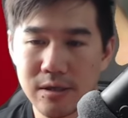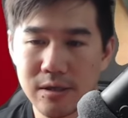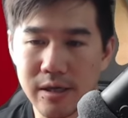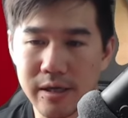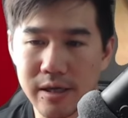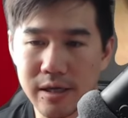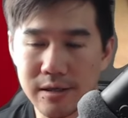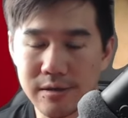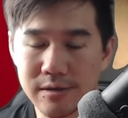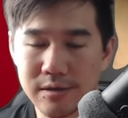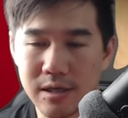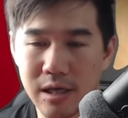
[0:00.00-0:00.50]

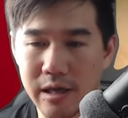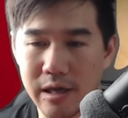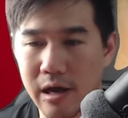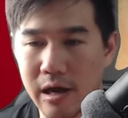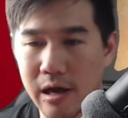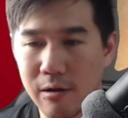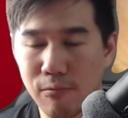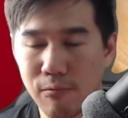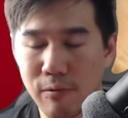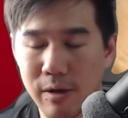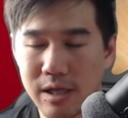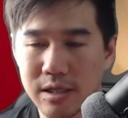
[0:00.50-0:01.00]
And yeah,
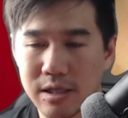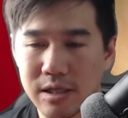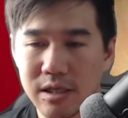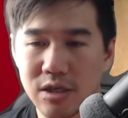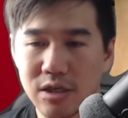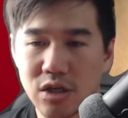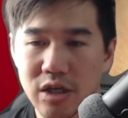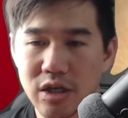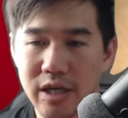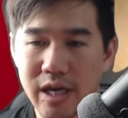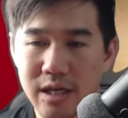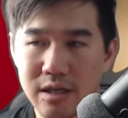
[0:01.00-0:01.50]
I went
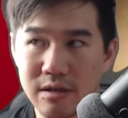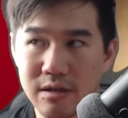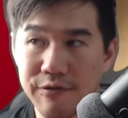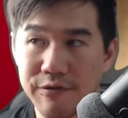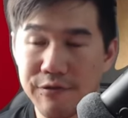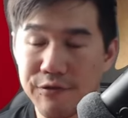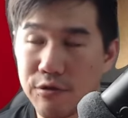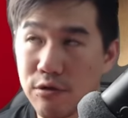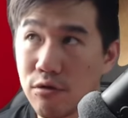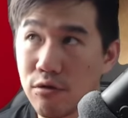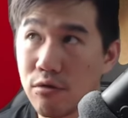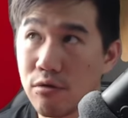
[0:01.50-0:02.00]
and checked a
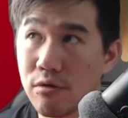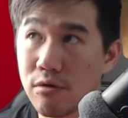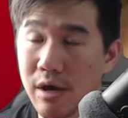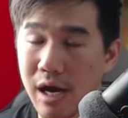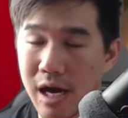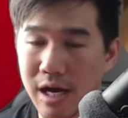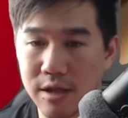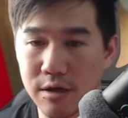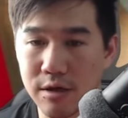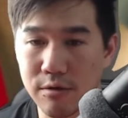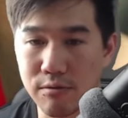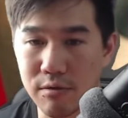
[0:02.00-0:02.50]
few
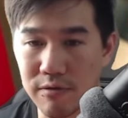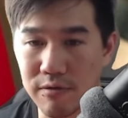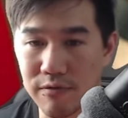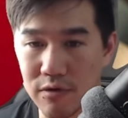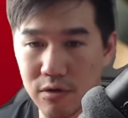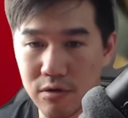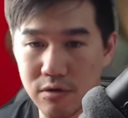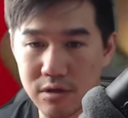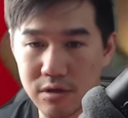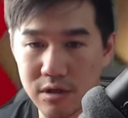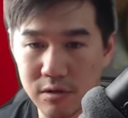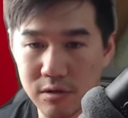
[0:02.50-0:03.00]
other
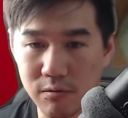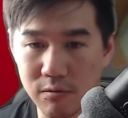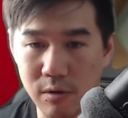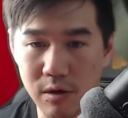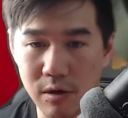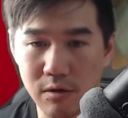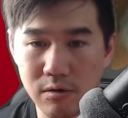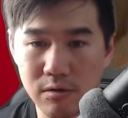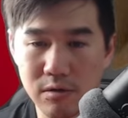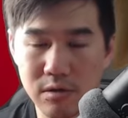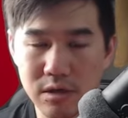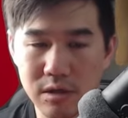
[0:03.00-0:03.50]
reviews as
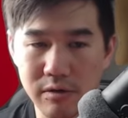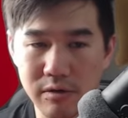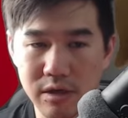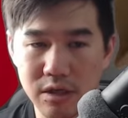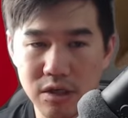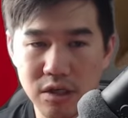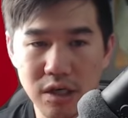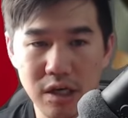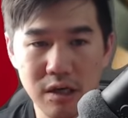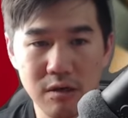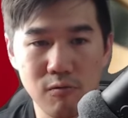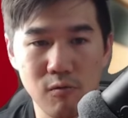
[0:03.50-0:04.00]
well. So I
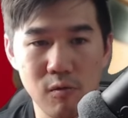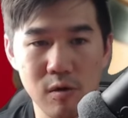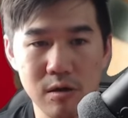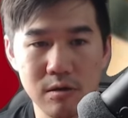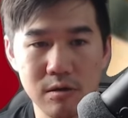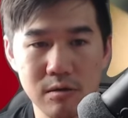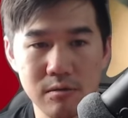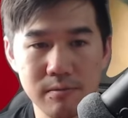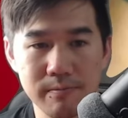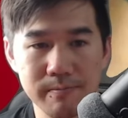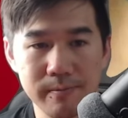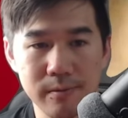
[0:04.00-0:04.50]
checked
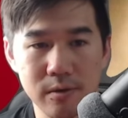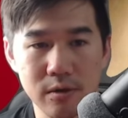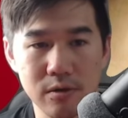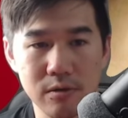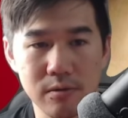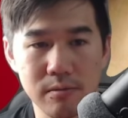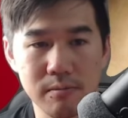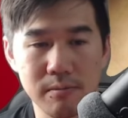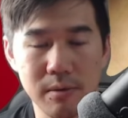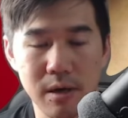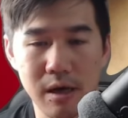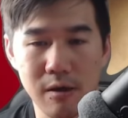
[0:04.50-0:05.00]
one
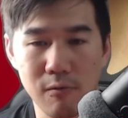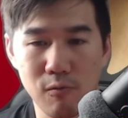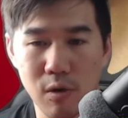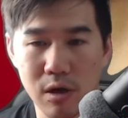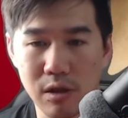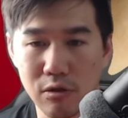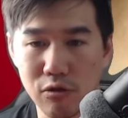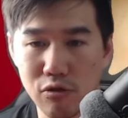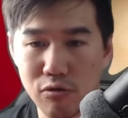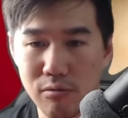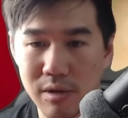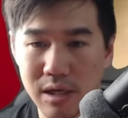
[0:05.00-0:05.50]
by
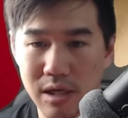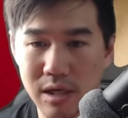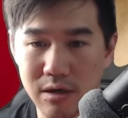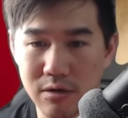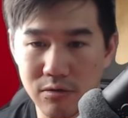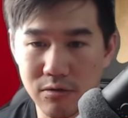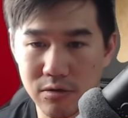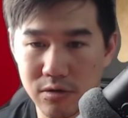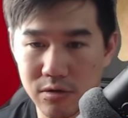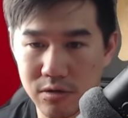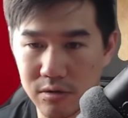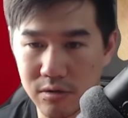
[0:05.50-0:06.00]
One Lumen and
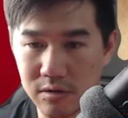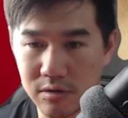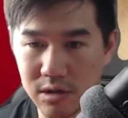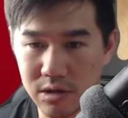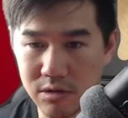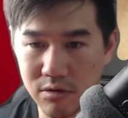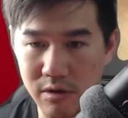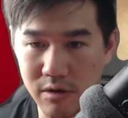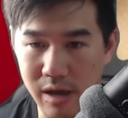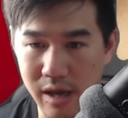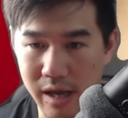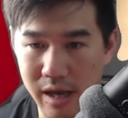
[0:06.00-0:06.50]
also
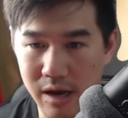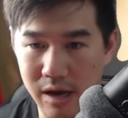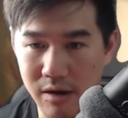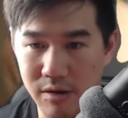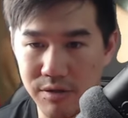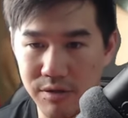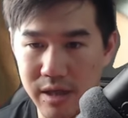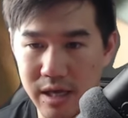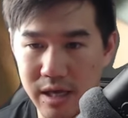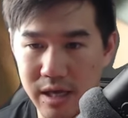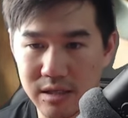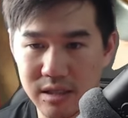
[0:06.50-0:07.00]
Zero Air,
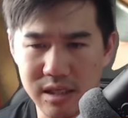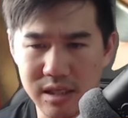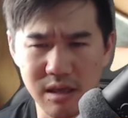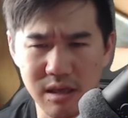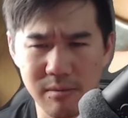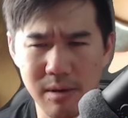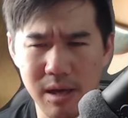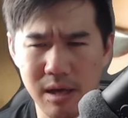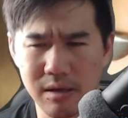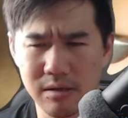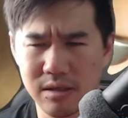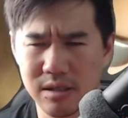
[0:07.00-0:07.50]
and their
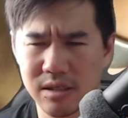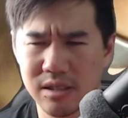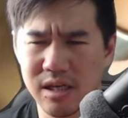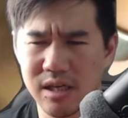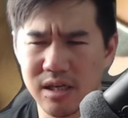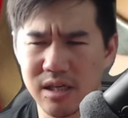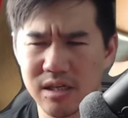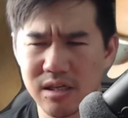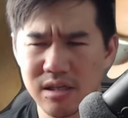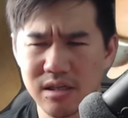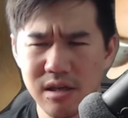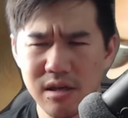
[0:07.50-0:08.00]
ceiling bounce
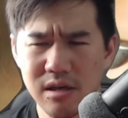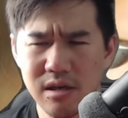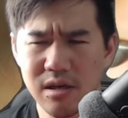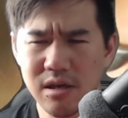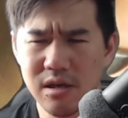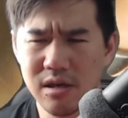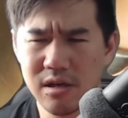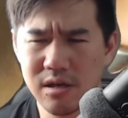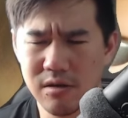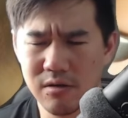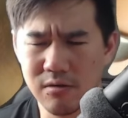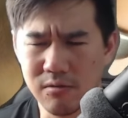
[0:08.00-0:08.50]
tests
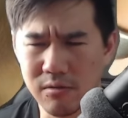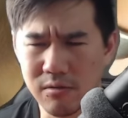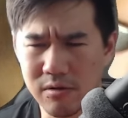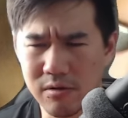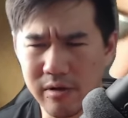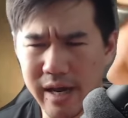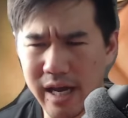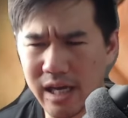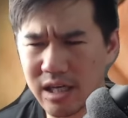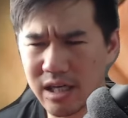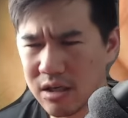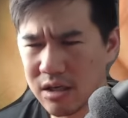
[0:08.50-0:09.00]

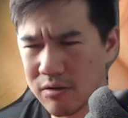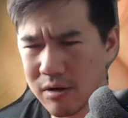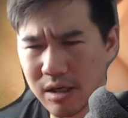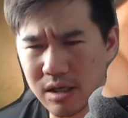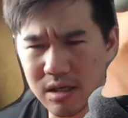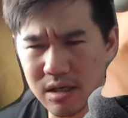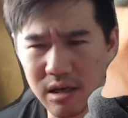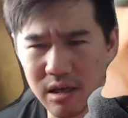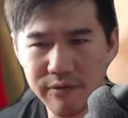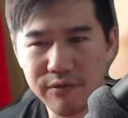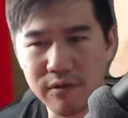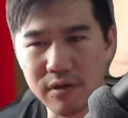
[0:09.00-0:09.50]
were actually
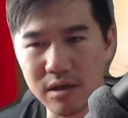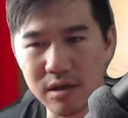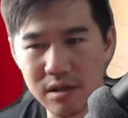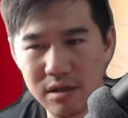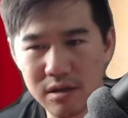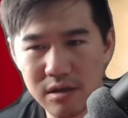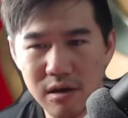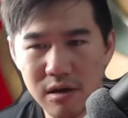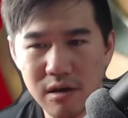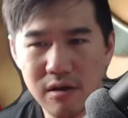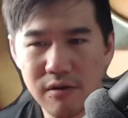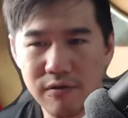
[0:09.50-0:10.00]
quite different
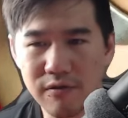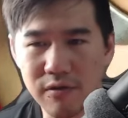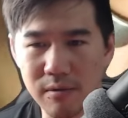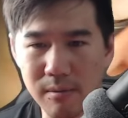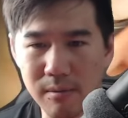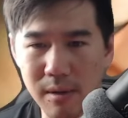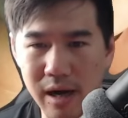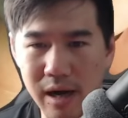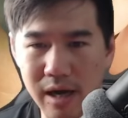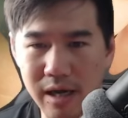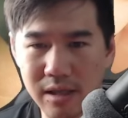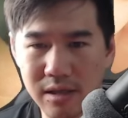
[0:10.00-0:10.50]
from
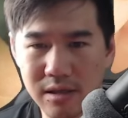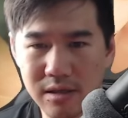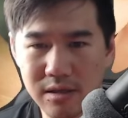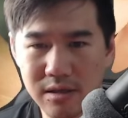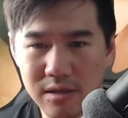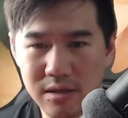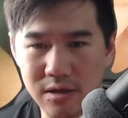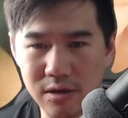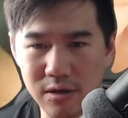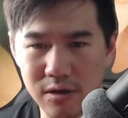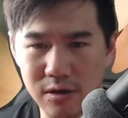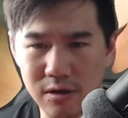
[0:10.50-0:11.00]
mine.
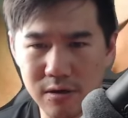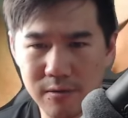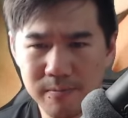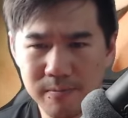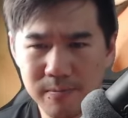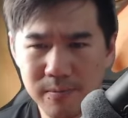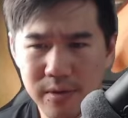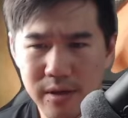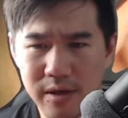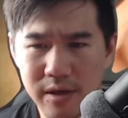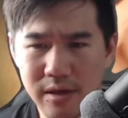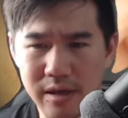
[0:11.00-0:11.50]
So
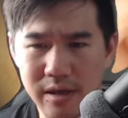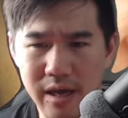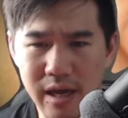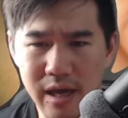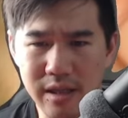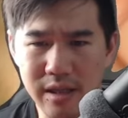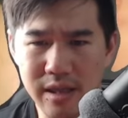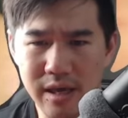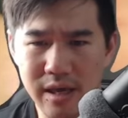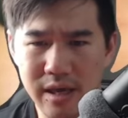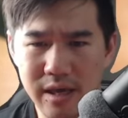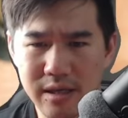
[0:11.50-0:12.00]

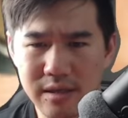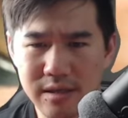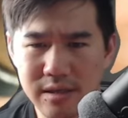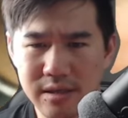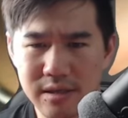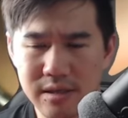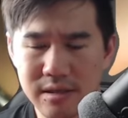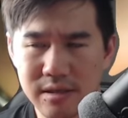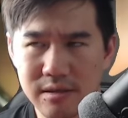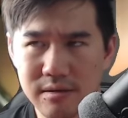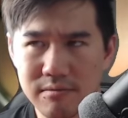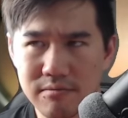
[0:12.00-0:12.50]
yeah,
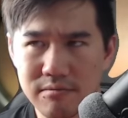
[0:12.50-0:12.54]
there's